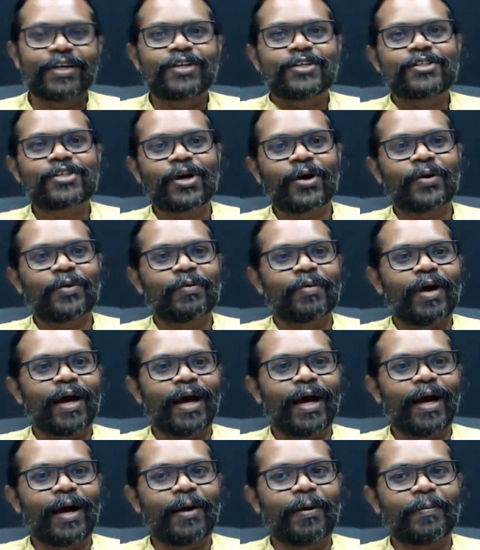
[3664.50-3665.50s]
So
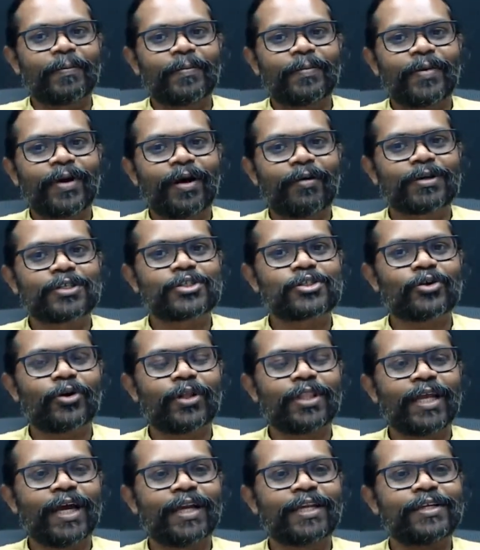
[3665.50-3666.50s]
I was
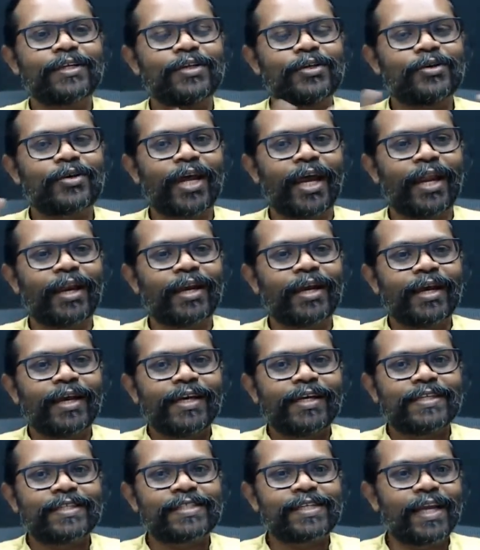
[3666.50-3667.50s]
told that you can
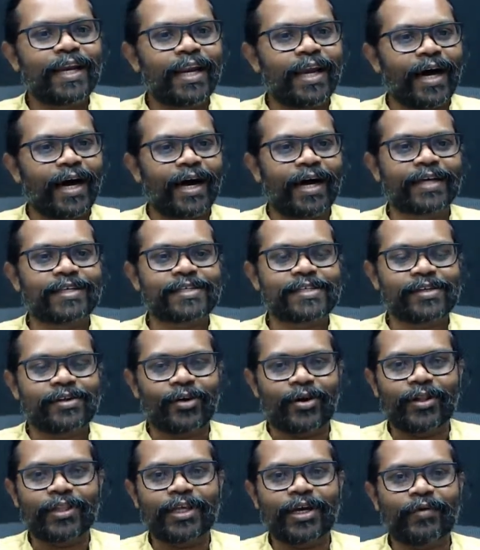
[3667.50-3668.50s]
still ask
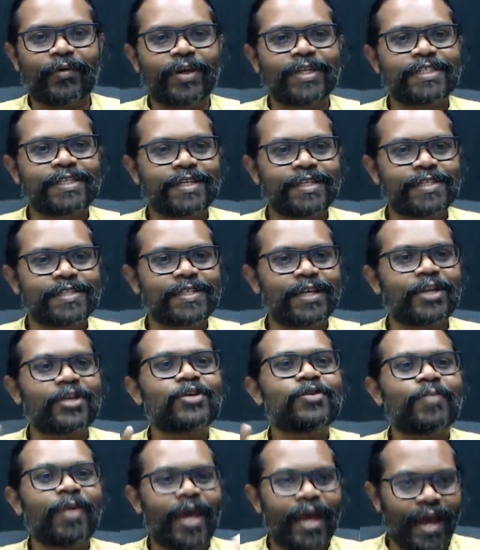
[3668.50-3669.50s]
all the questions that
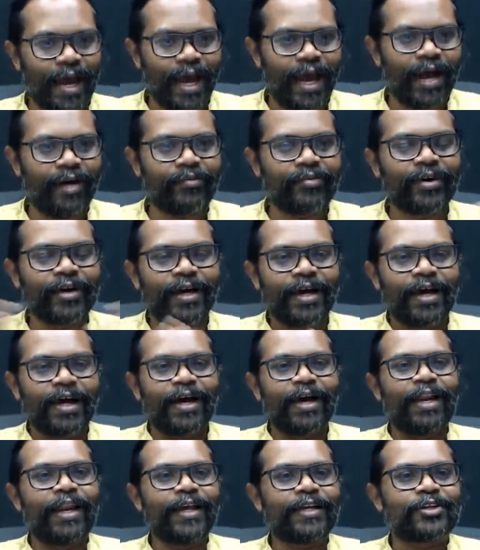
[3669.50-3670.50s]
you may have
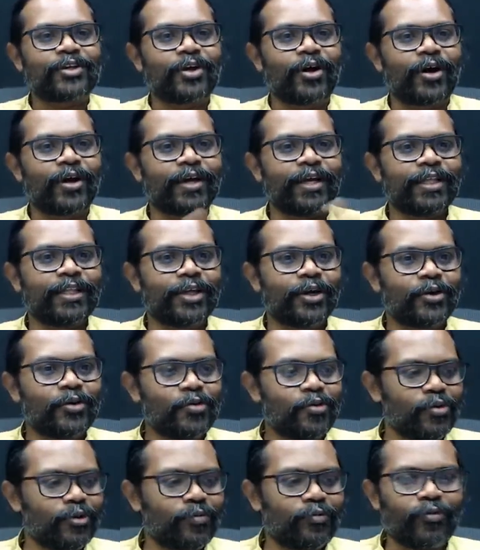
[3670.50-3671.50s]
later on in the
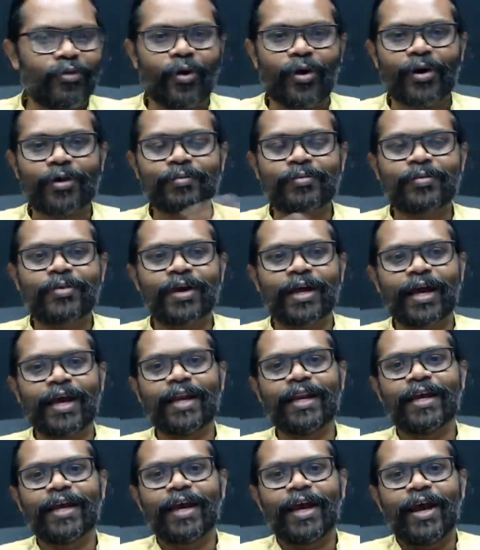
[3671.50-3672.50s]
Google form,
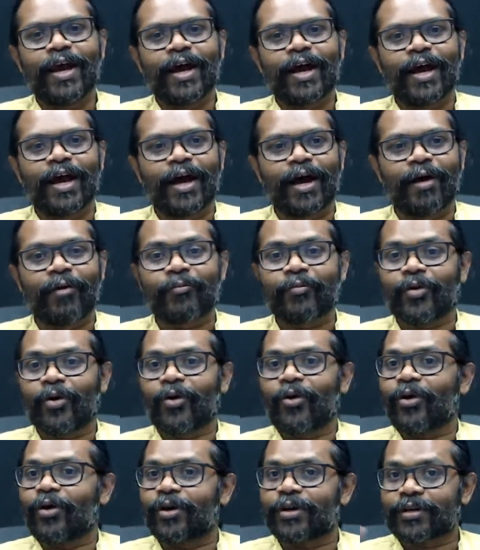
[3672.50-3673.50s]
right?
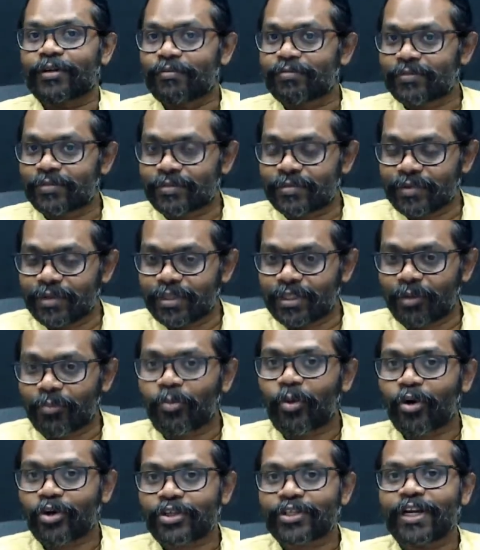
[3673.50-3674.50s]
Or the
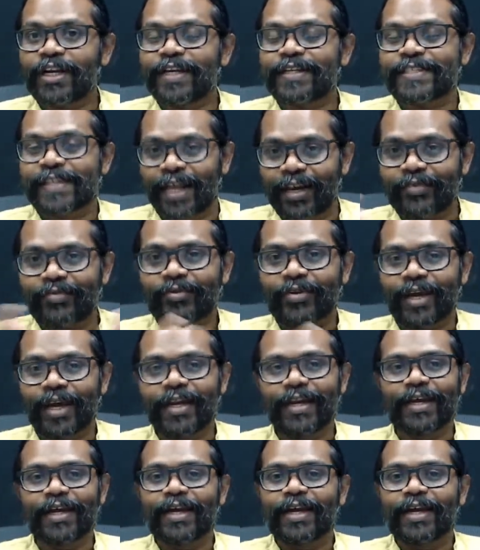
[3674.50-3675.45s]
portal itself, right?